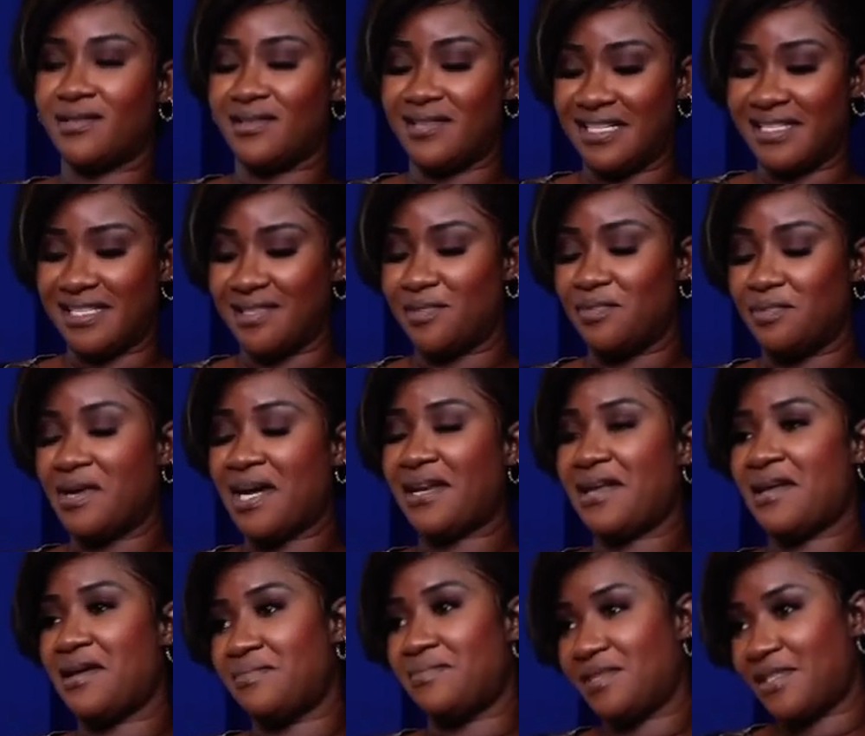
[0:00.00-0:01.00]
There's the right
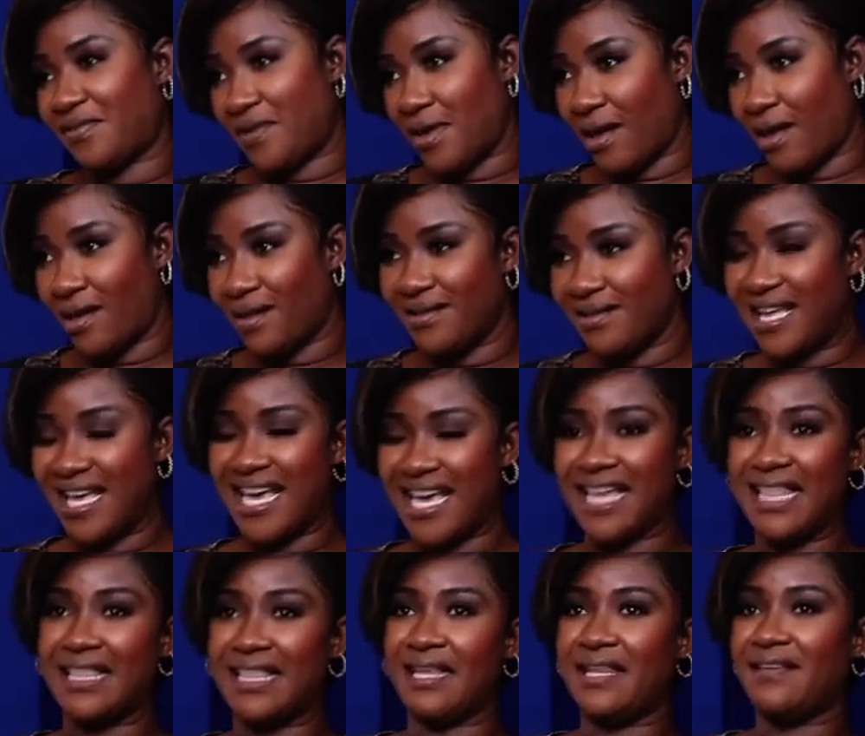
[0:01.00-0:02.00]
hemisphere
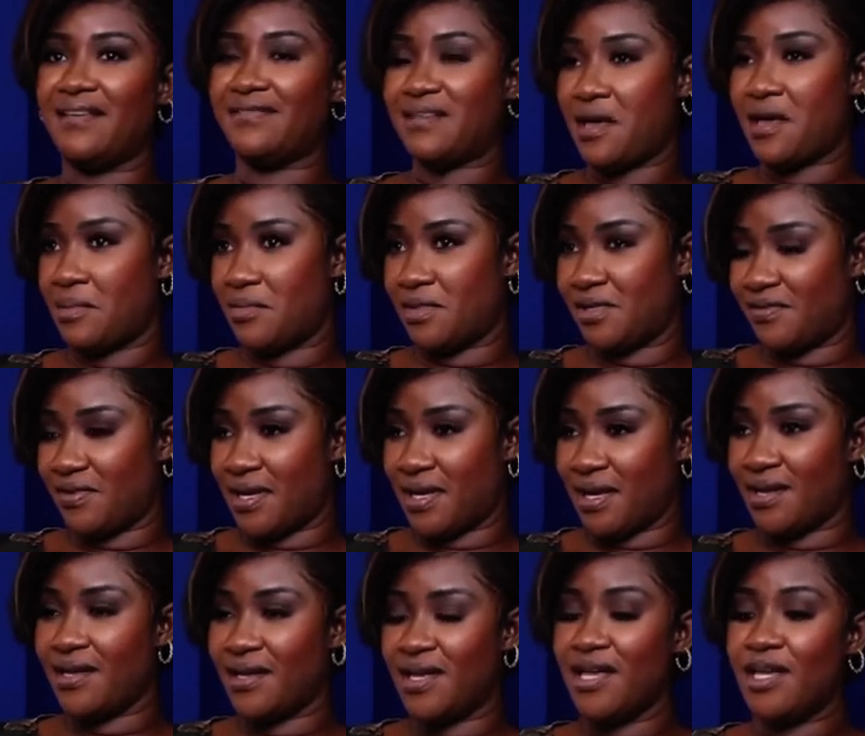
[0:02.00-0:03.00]
and the left
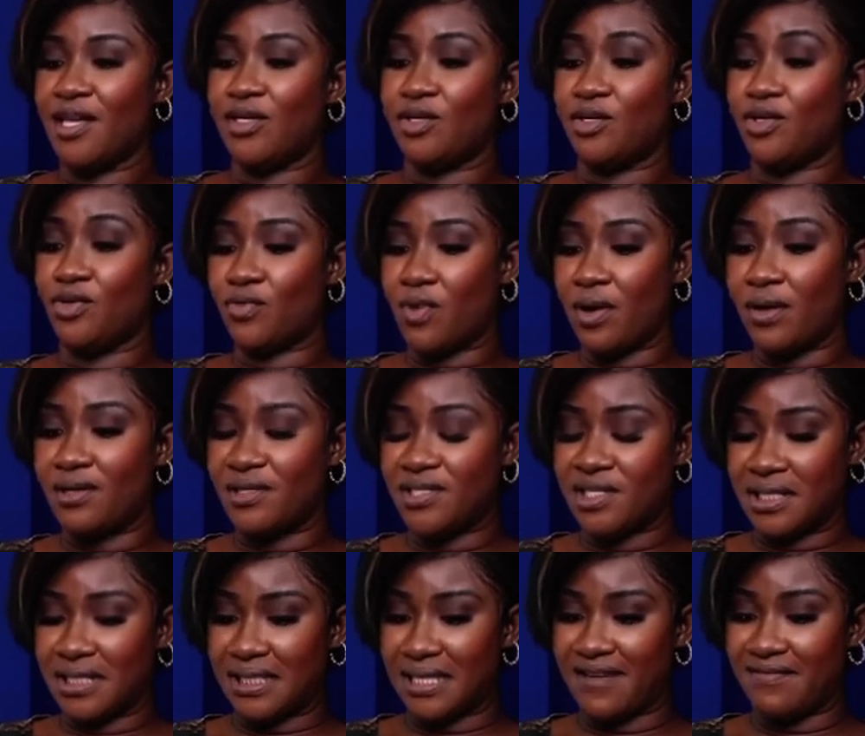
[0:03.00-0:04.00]
hemisphere.
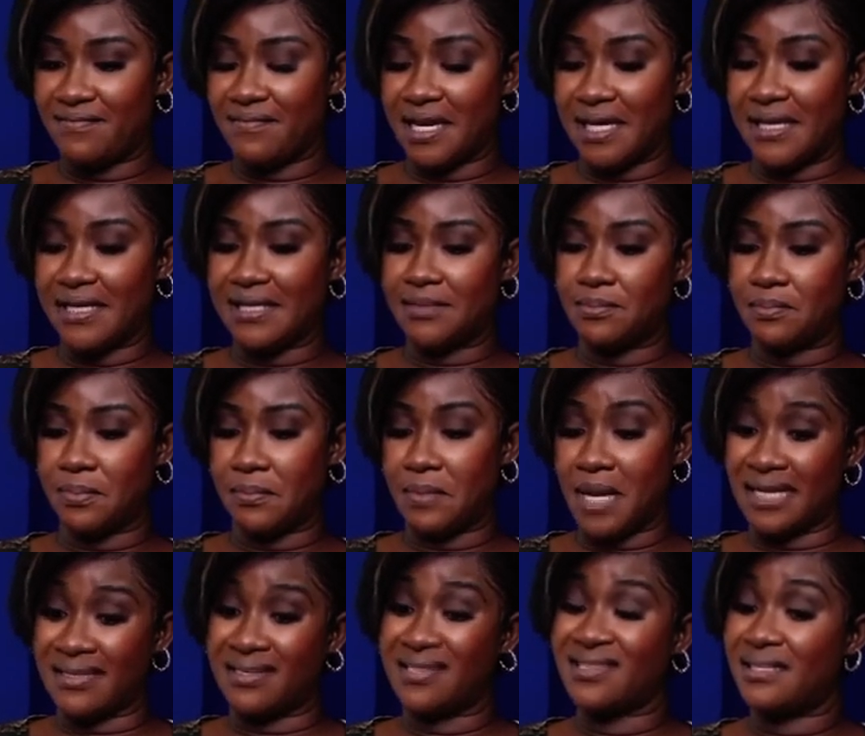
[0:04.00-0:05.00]
Neurologists have made us
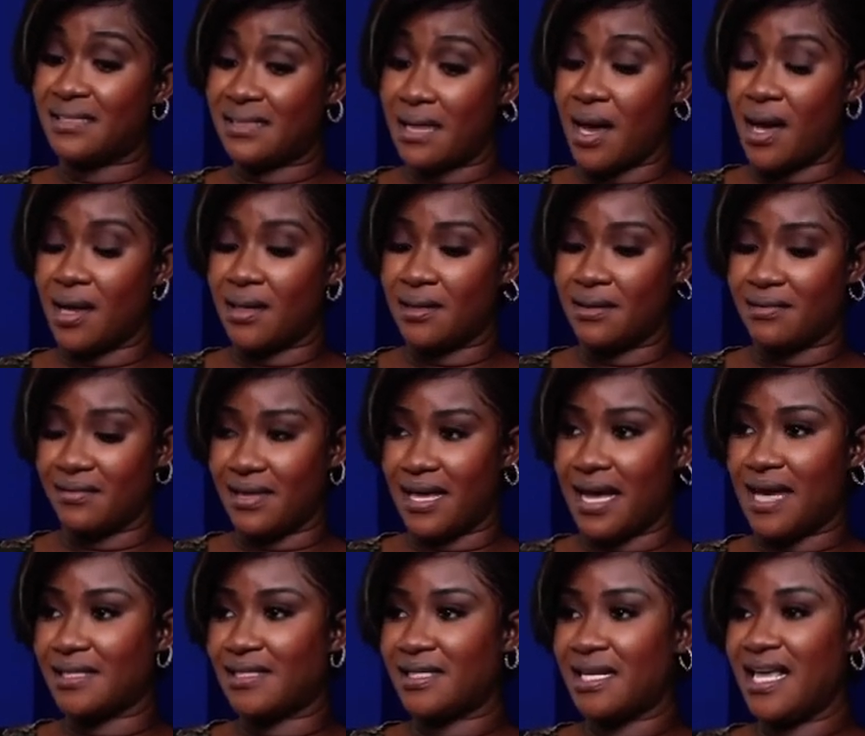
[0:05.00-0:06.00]
understand
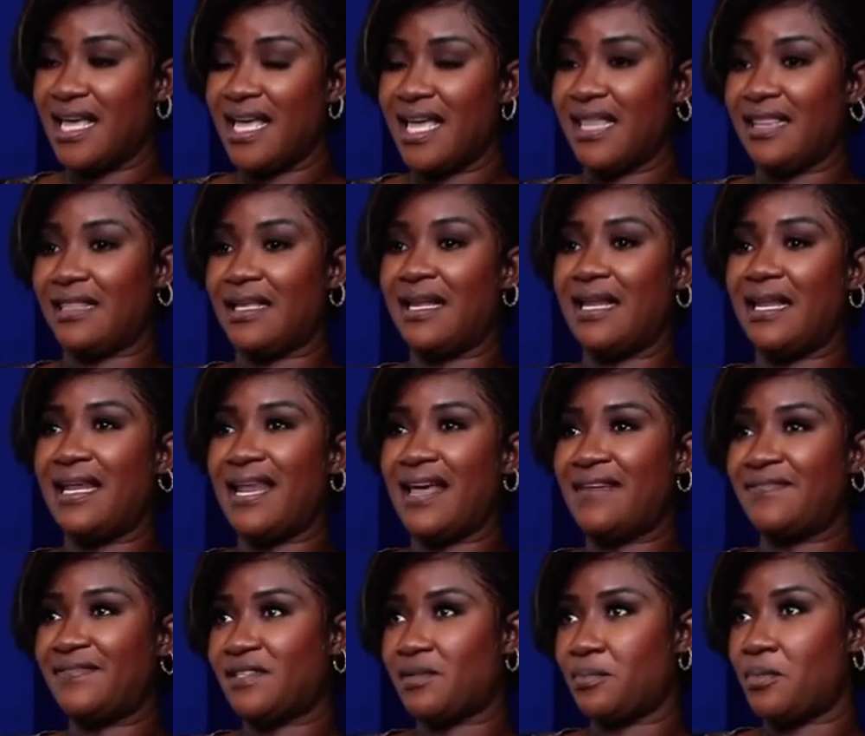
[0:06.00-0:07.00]
that the
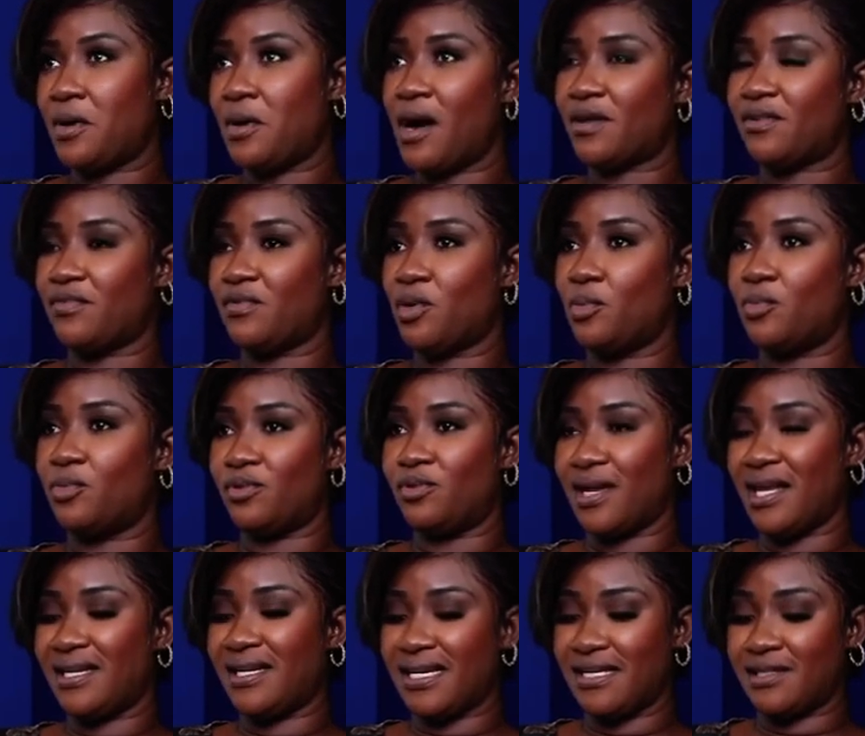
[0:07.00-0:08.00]
left part of your
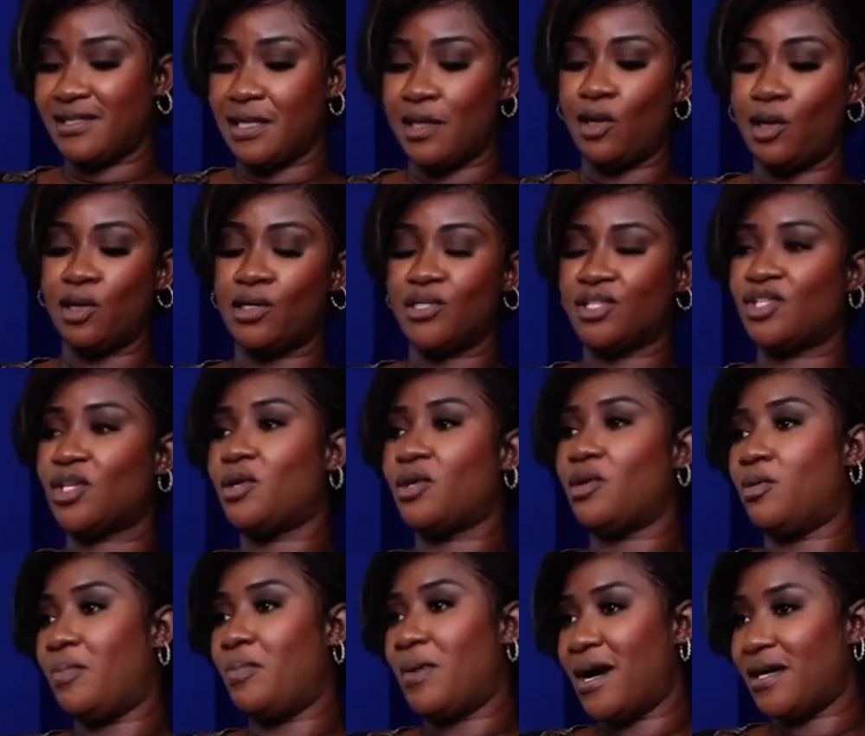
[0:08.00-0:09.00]
brain is the
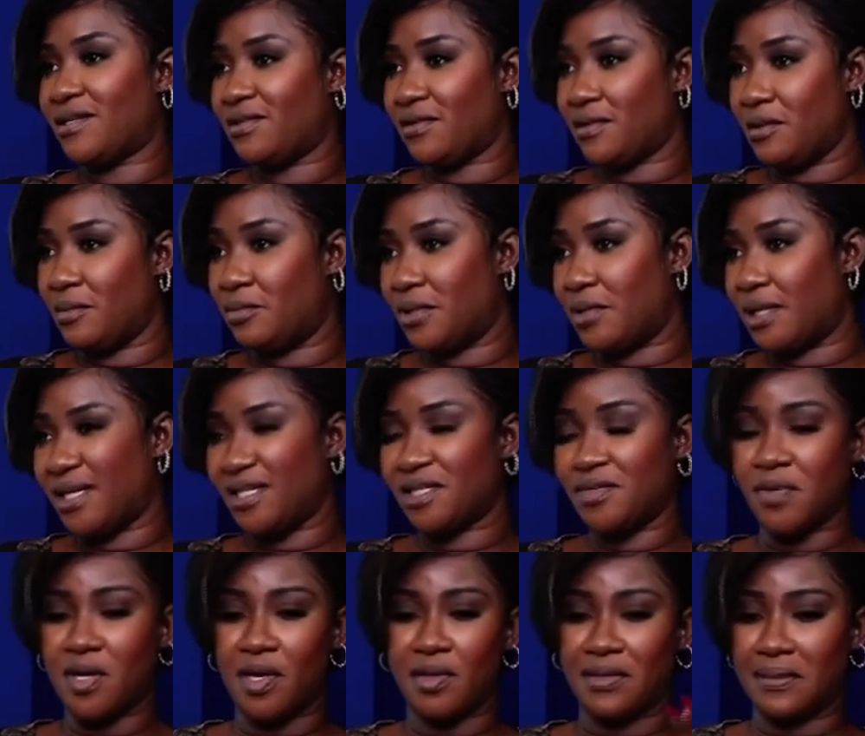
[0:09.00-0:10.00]
logical part of your brain as
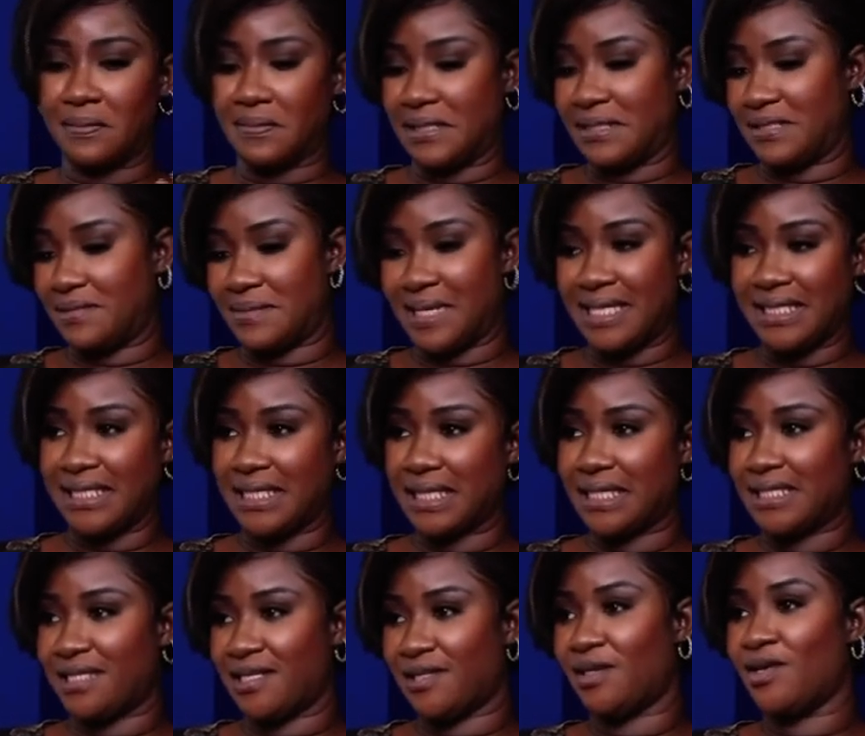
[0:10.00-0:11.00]
well, the
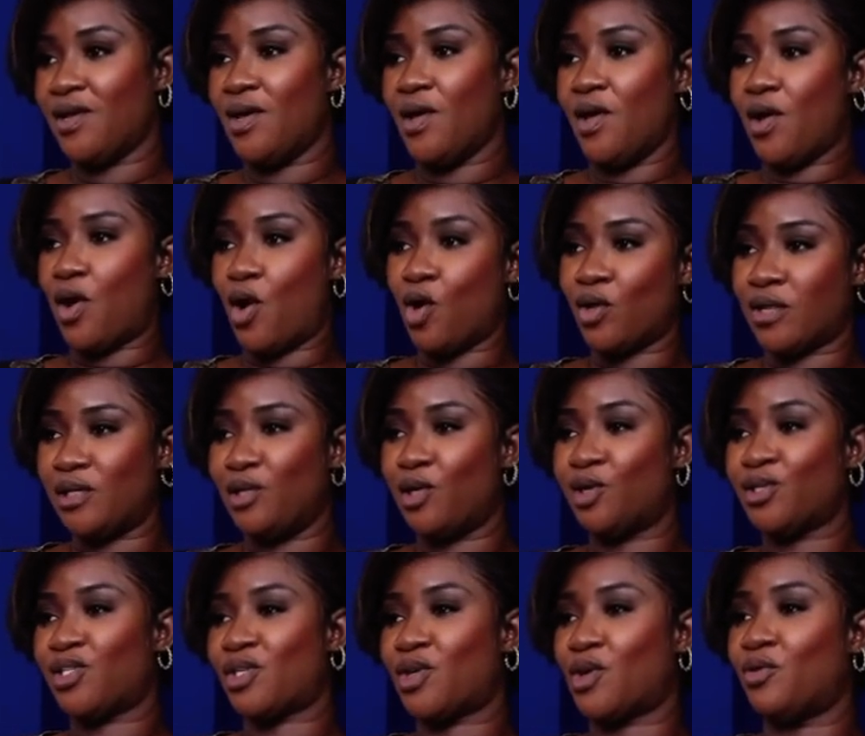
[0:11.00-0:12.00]
mathematics and all the
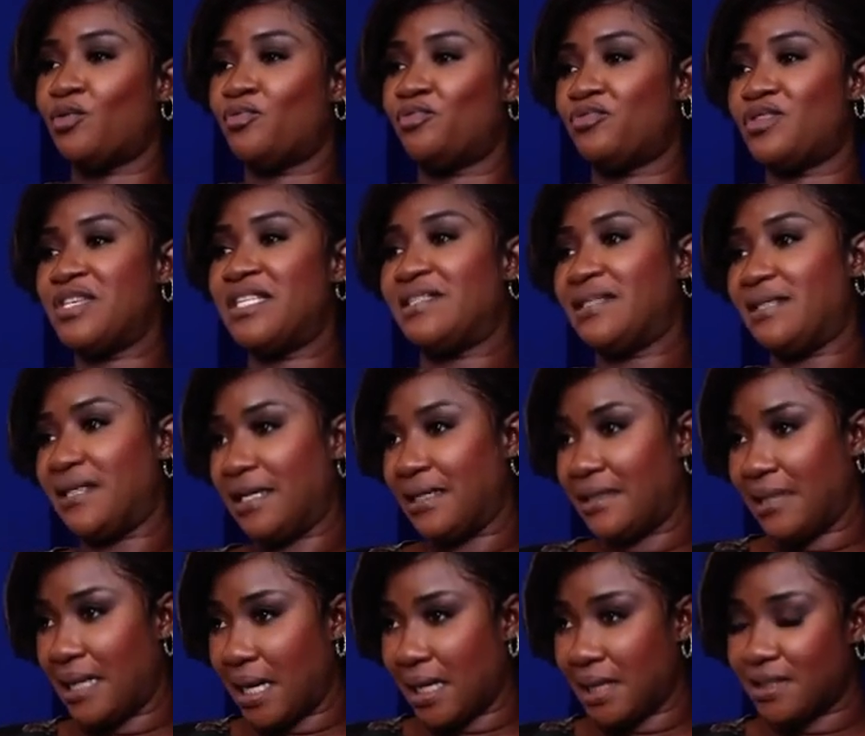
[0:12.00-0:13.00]
logical reasoning
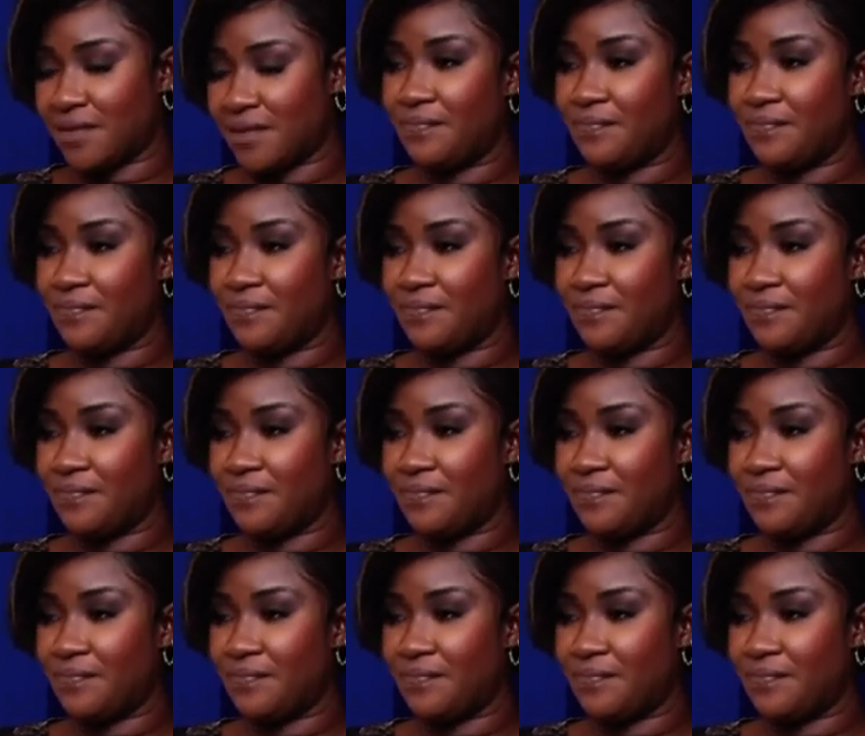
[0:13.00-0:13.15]
lies.